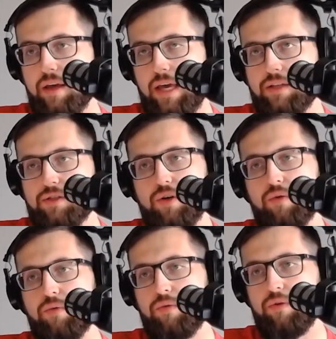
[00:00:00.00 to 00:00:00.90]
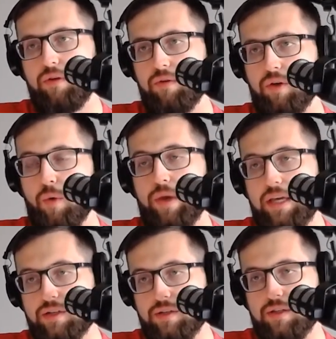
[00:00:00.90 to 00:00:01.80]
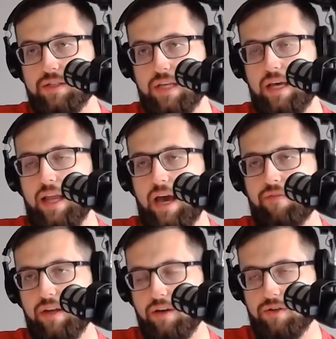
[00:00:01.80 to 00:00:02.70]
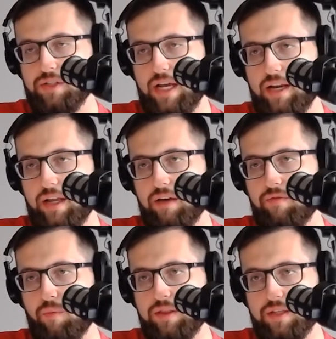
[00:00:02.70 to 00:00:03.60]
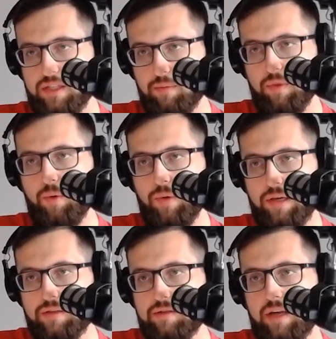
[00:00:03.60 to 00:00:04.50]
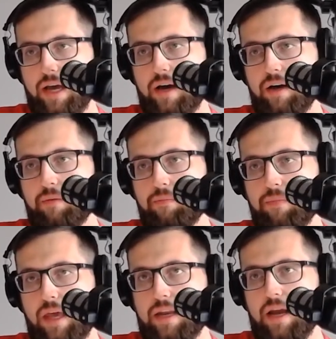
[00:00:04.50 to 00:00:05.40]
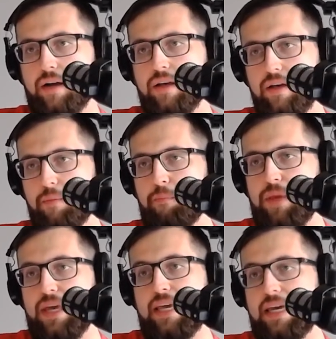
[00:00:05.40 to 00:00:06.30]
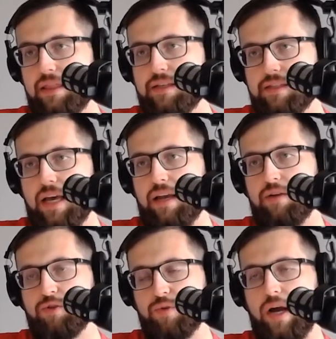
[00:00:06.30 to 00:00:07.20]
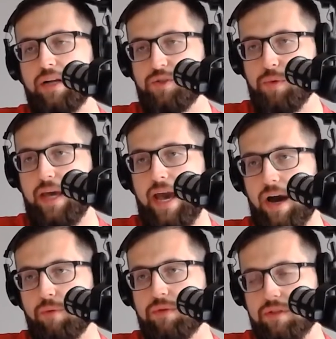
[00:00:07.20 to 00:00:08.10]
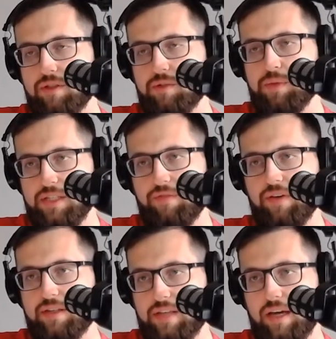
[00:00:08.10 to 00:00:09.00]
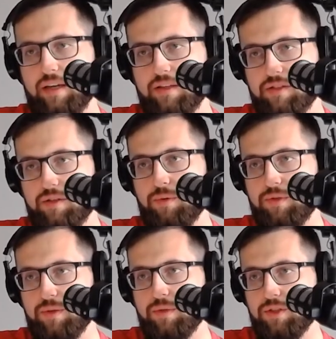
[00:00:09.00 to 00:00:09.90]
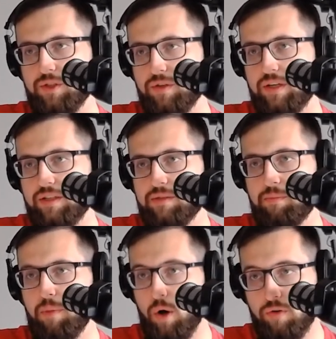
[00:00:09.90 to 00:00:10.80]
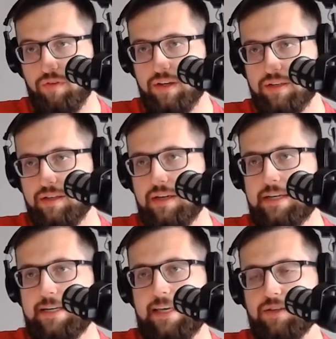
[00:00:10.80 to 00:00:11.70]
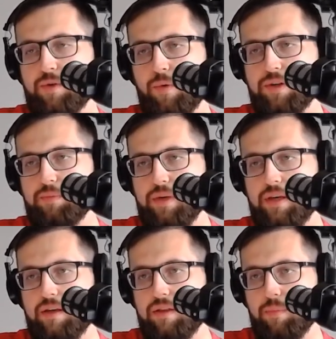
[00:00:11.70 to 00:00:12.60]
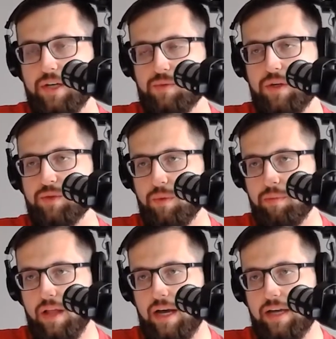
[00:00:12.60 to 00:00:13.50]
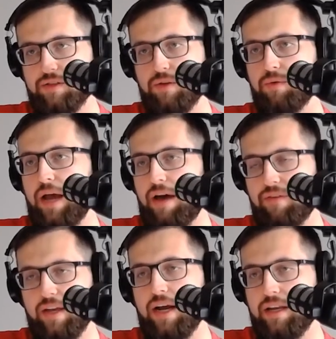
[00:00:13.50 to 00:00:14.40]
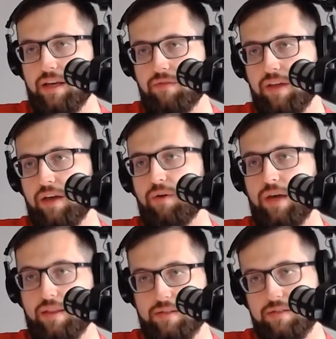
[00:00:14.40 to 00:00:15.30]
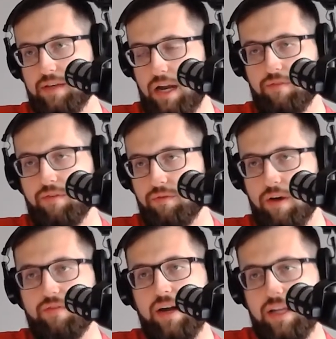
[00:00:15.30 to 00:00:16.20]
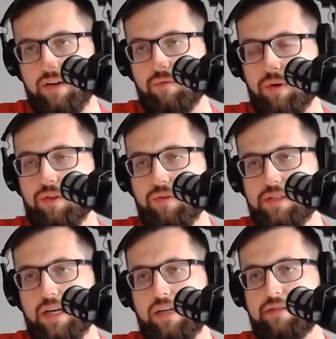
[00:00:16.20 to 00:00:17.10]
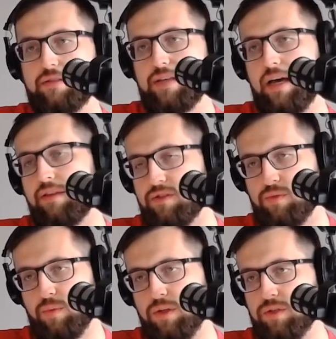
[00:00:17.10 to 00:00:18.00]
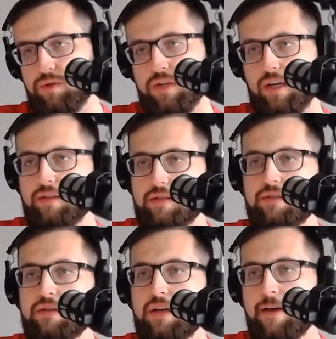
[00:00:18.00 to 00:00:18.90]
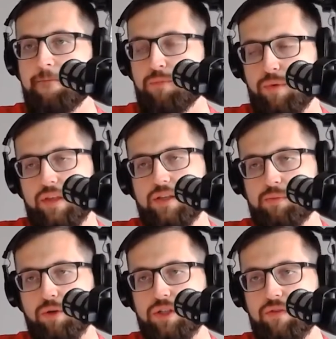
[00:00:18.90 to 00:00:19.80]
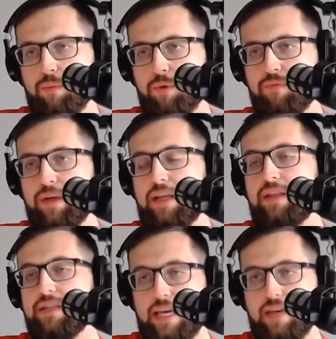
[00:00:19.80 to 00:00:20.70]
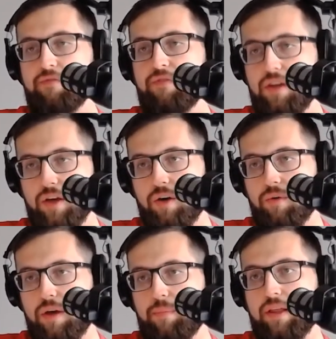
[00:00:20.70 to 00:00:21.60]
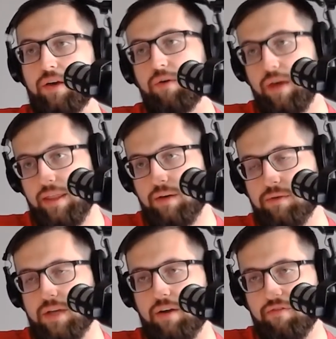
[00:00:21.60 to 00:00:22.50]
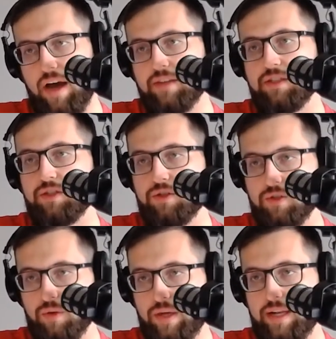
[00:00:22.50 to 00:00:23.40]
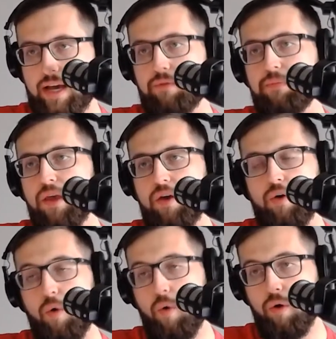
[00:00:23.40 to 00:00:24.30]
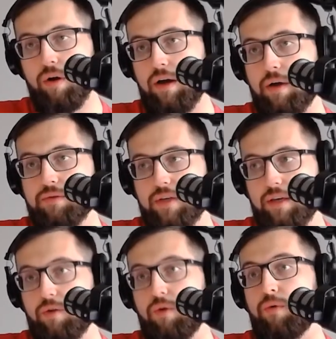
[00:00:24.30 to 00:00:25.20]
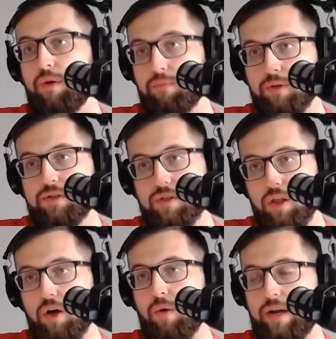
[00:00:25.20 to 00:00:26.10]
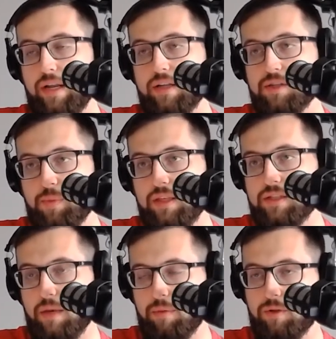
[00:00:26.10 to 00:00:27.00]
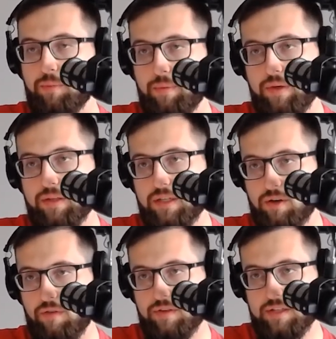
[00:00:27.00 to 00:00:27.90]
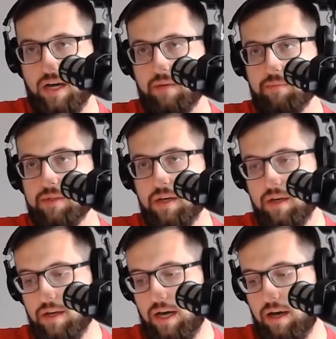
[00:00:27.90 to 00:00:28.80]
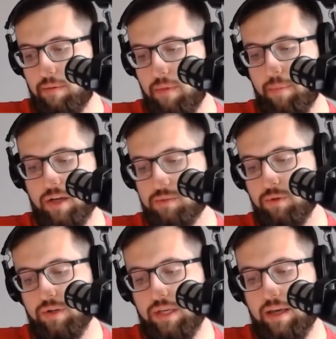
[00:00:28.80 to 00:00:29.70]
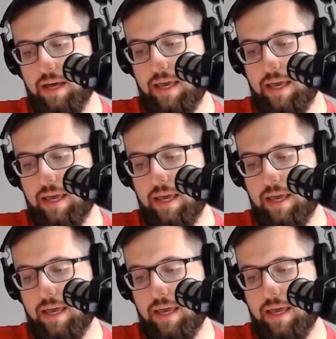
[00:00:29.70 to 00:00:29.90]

And so going into the set, having an understanding of what the tempo is, and not being in the set and trying to count specific seconds to ensure that it's perfect is going to be the best way to apply it. So having an idea of like, okay, this is kind of a rough idea of where 3 seconds is at, this is where 2 seconds is within this portion of the movement, and then taking video and being like, okay, that was kind of fast, I should slow that down. Or I was like, oh, I'm really slow, I need to speed this up a little bit, because that's oftentimes a possibility.